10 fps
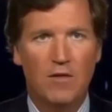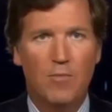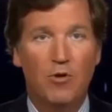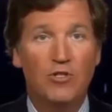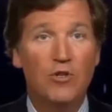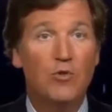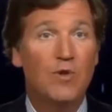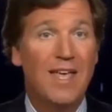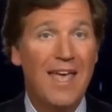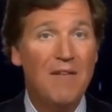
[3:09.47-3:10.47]
The person
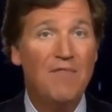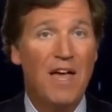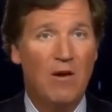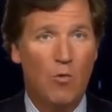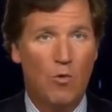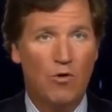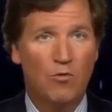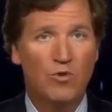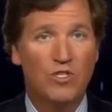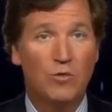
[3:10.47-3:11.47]
who gave that
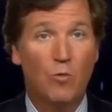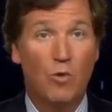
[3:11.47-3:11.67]
order was,